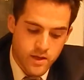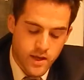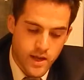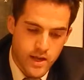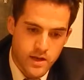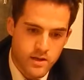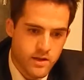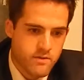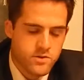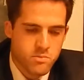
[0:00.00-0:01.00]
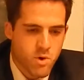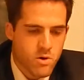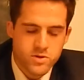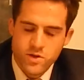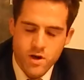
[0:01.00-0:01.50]
And if
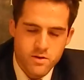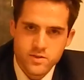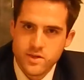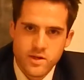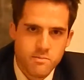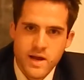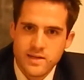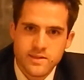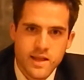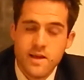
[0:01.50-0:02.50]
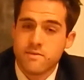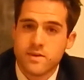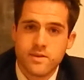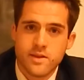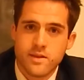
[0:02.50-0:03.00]
Jamal Charles can come back to life, I
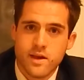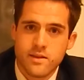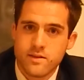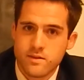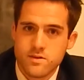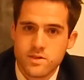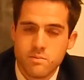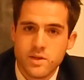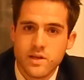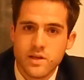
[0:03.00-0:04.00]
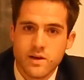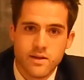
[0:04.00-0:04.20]
think there's something here.